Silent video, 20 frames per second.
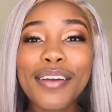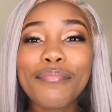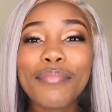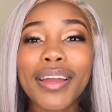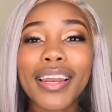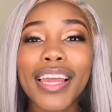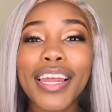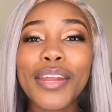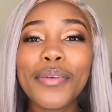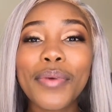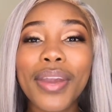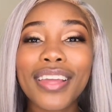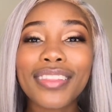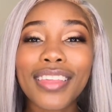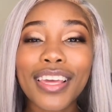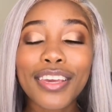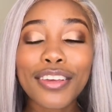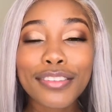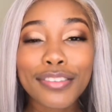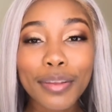But anyway,
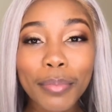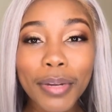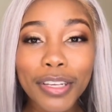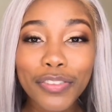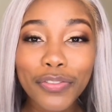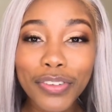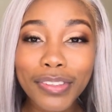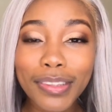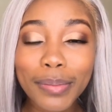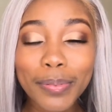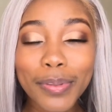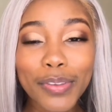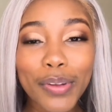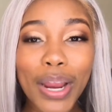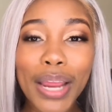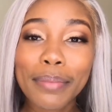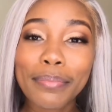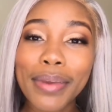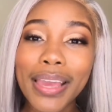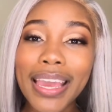thank you so much for
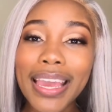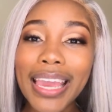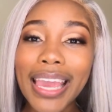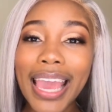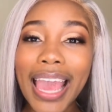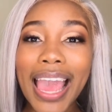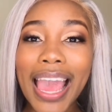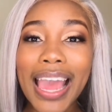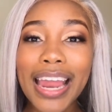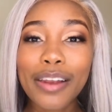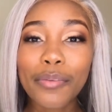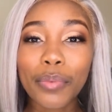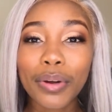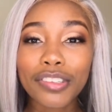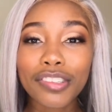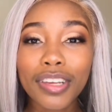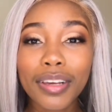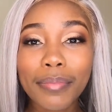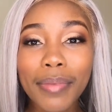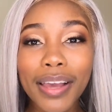subscribing and
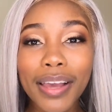watching